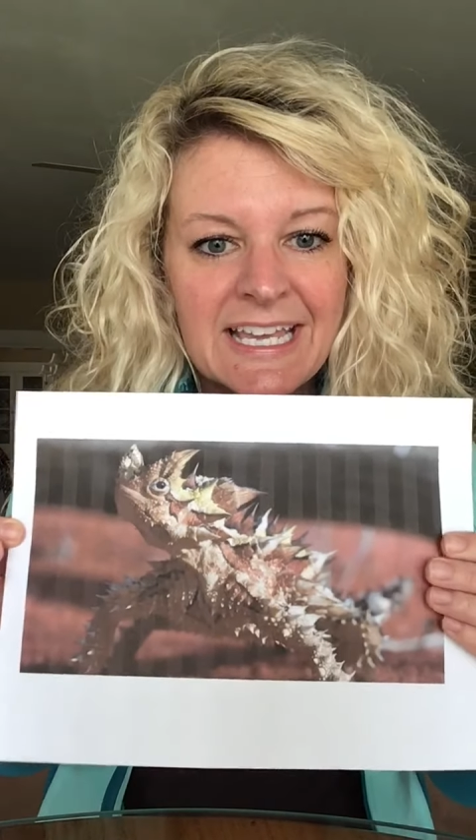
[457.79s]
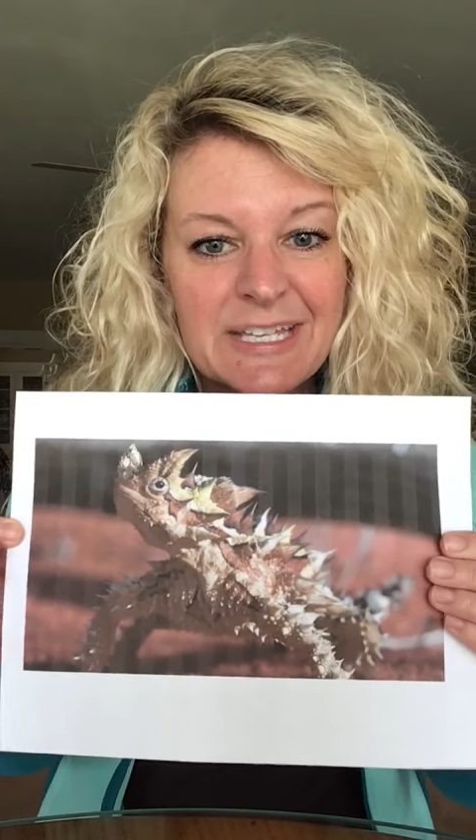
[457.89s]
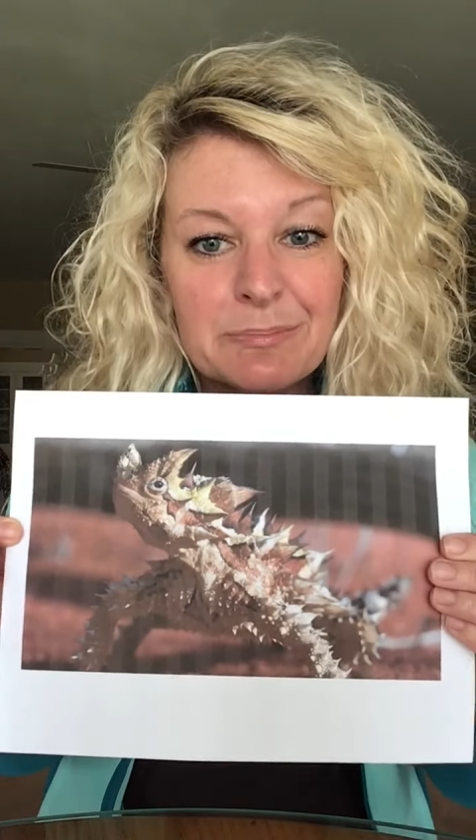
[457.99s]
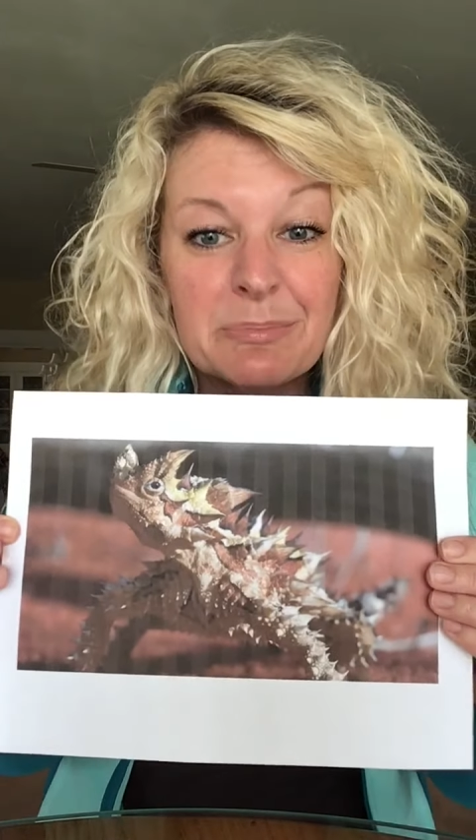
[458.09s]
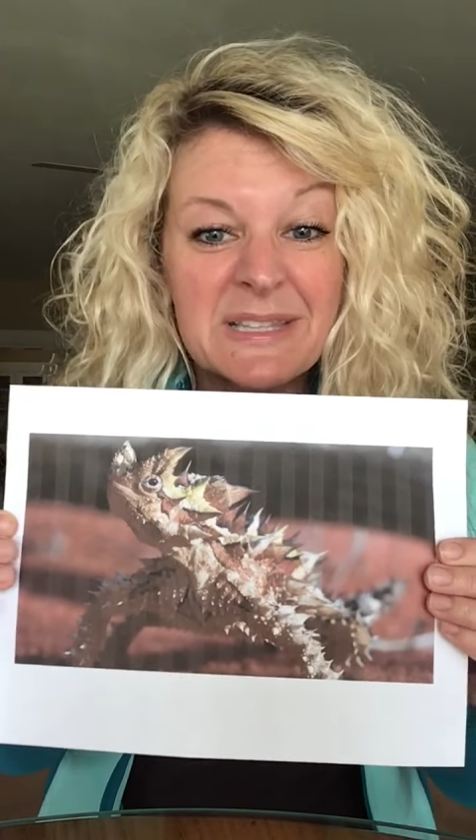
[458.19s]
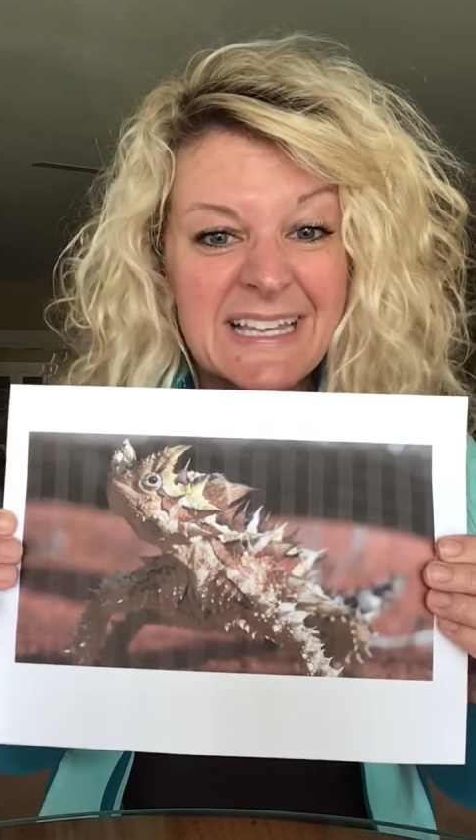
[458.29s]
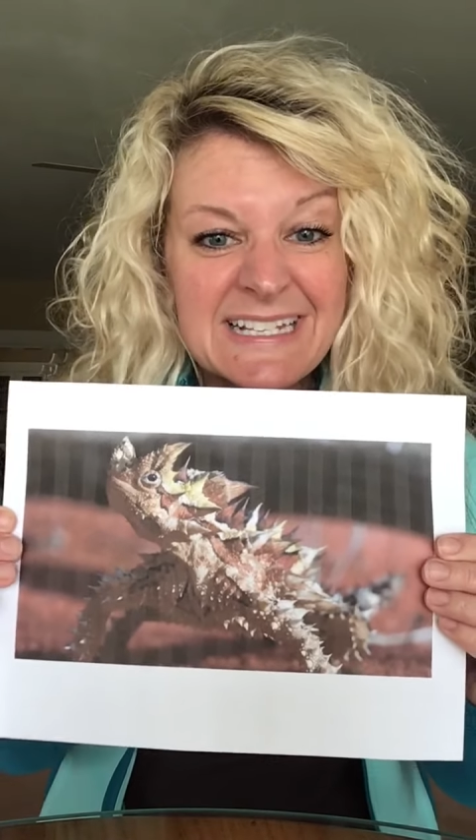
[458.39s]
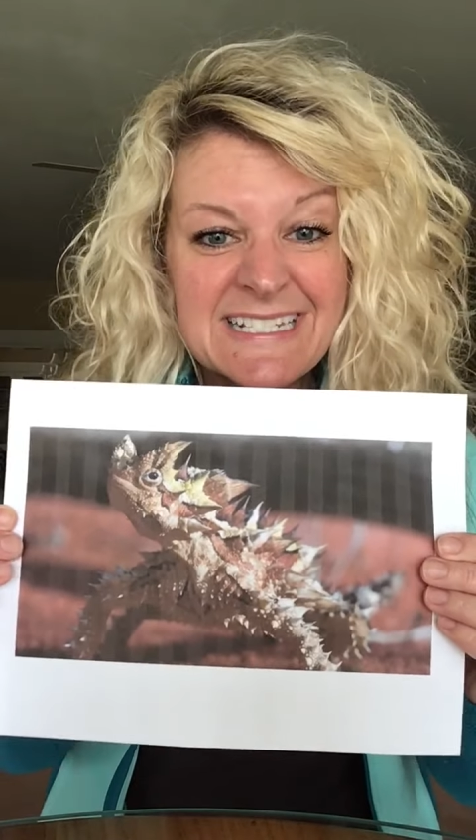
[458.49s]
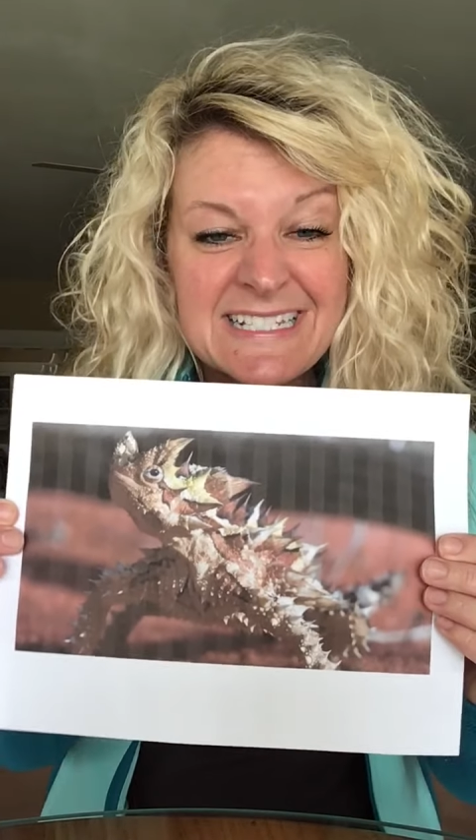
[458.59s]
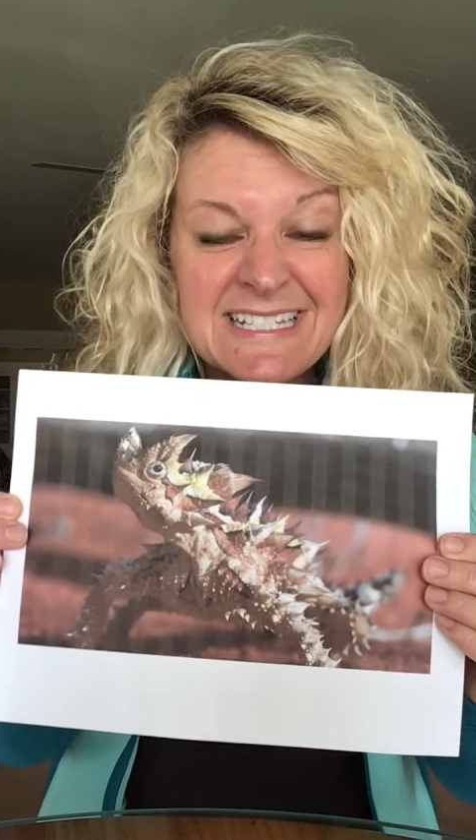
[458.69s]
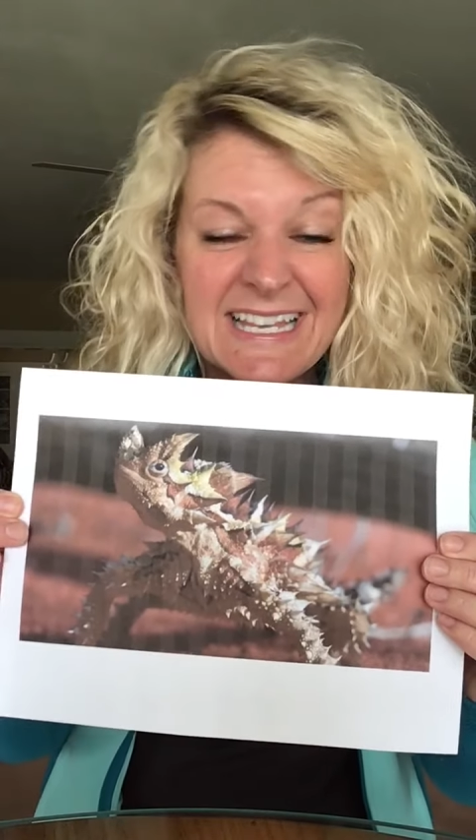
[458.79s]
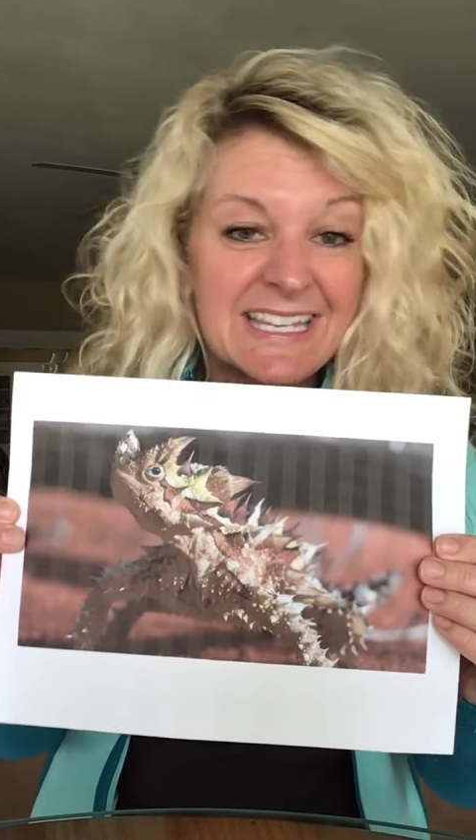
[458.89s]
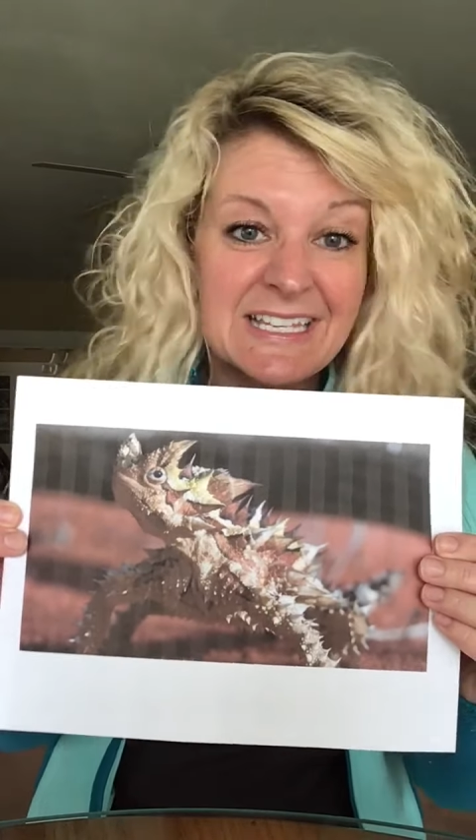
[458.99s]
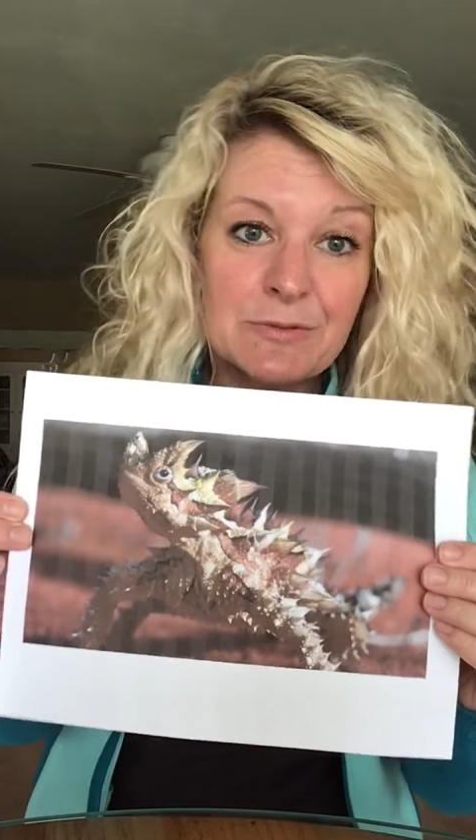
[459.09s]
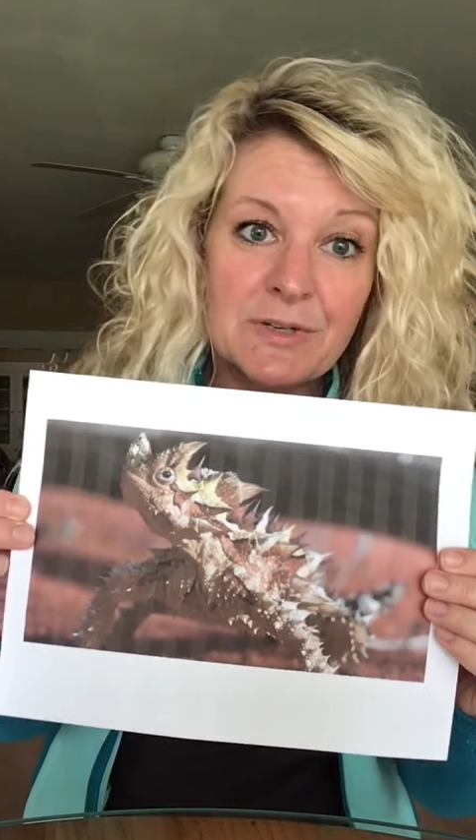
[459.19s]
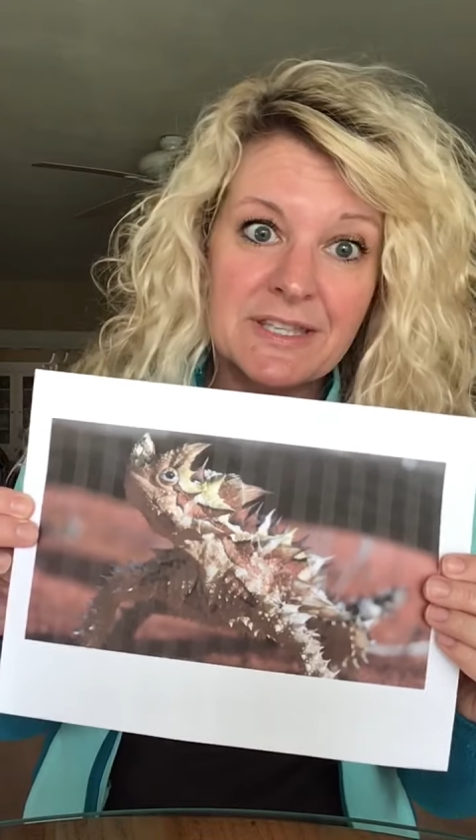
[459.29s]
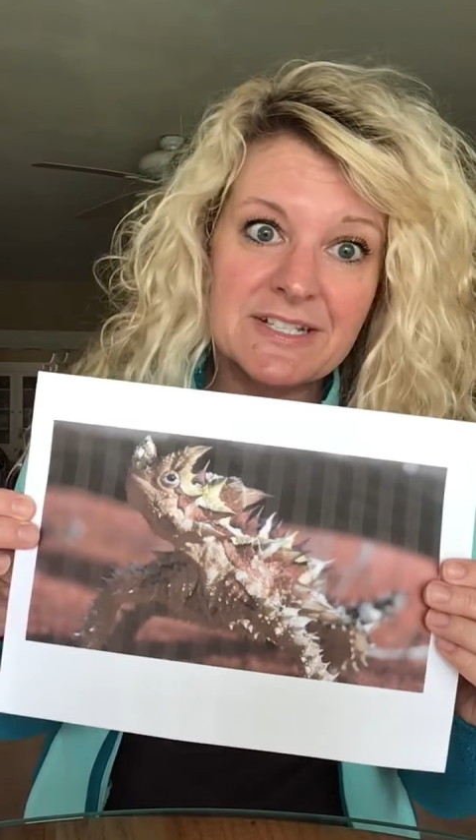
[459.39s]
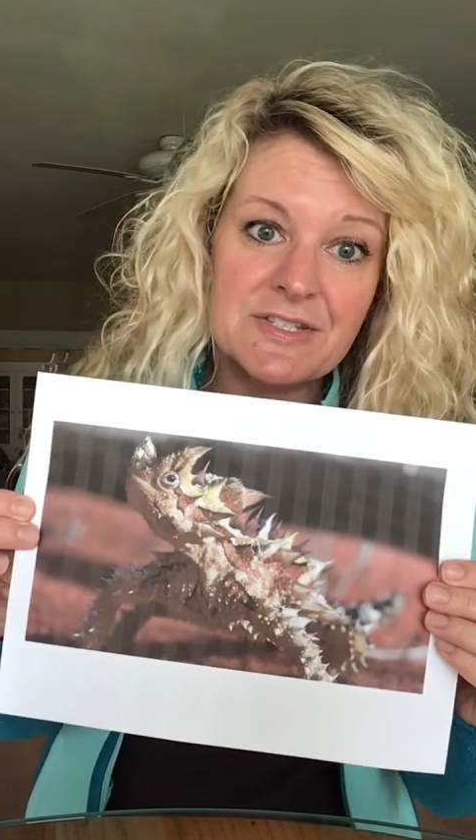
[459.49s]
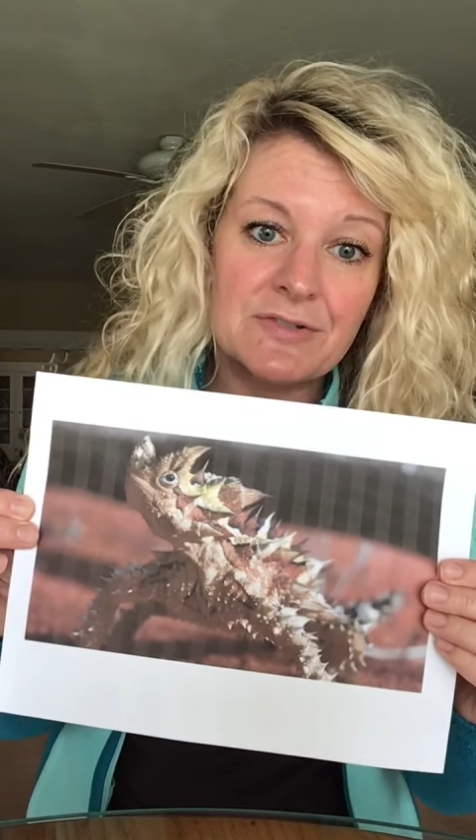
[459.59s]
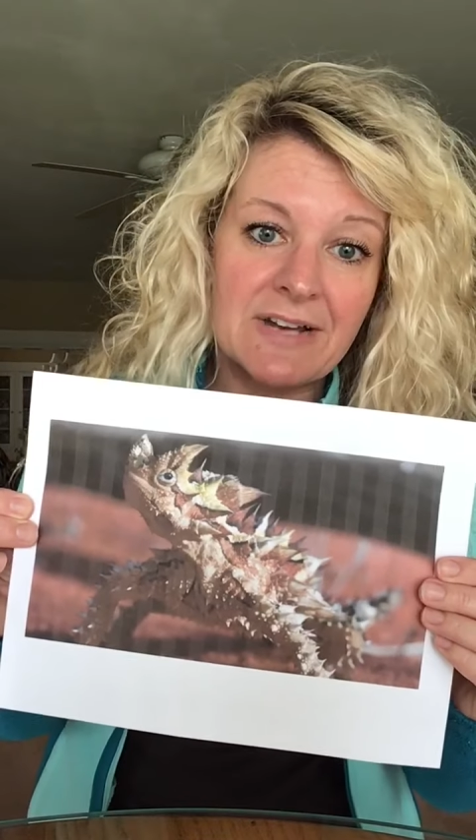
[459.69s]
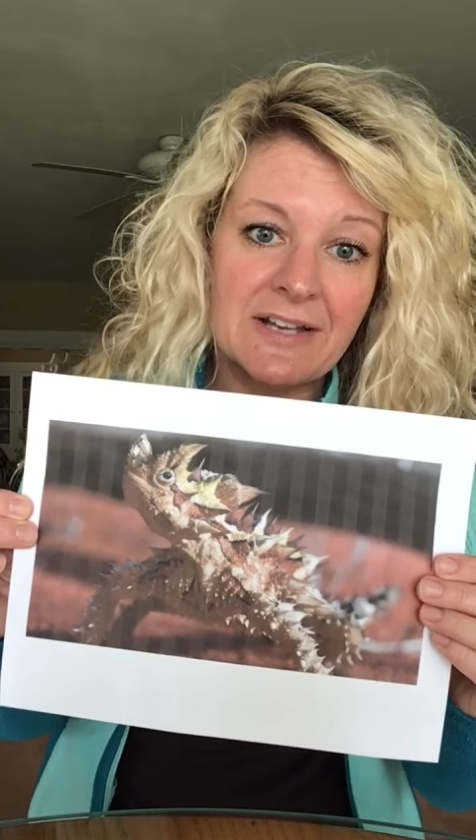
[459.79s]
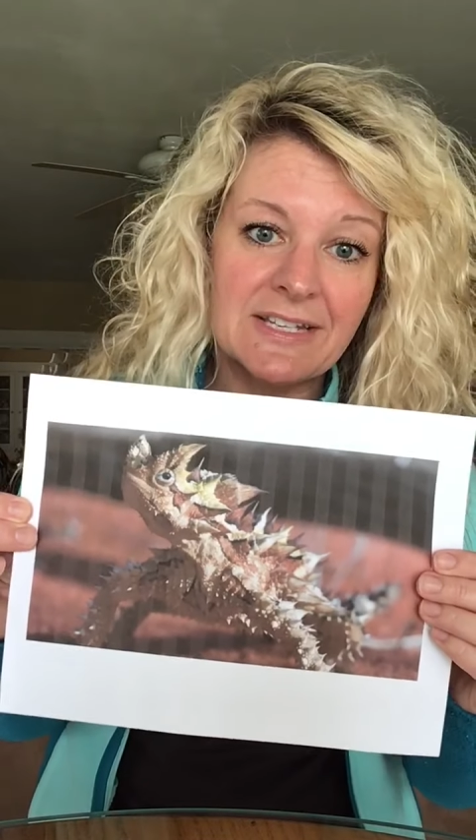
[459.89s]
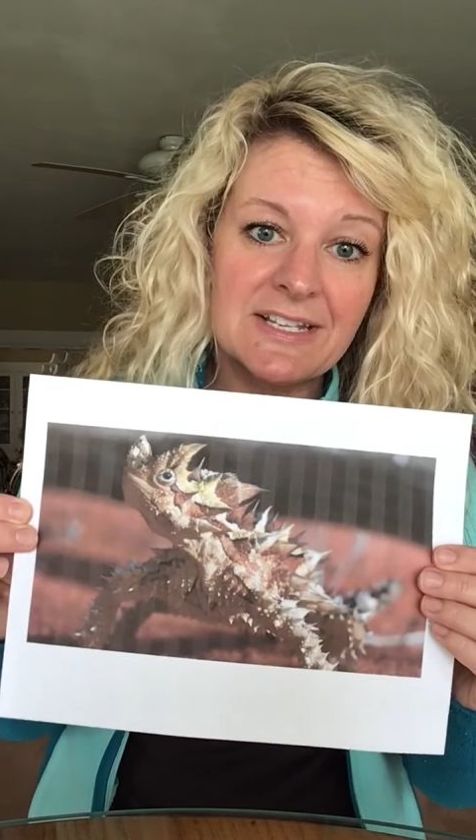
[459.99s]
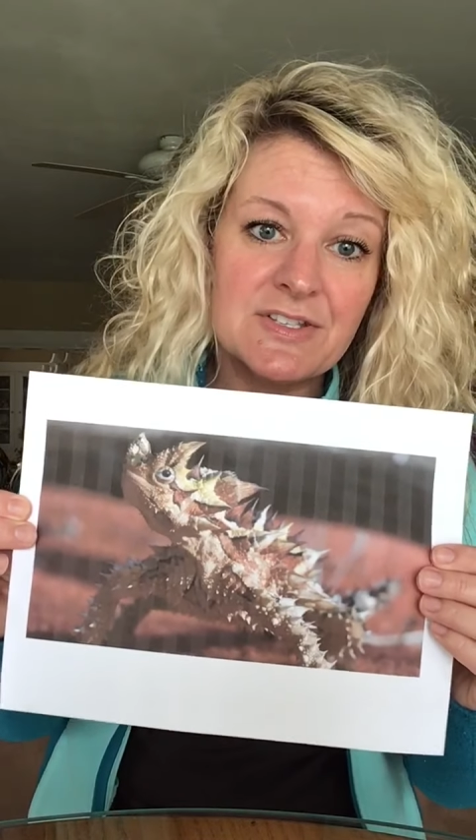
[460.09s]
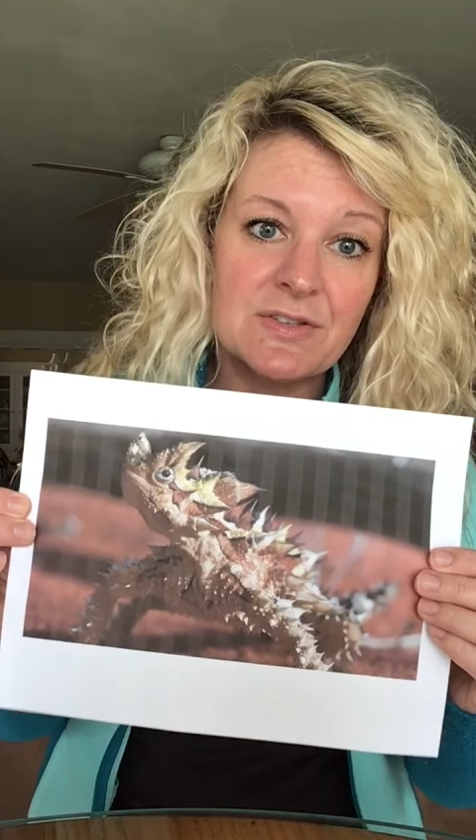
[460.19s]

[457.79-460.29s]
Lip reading: It blends in with its surroundings,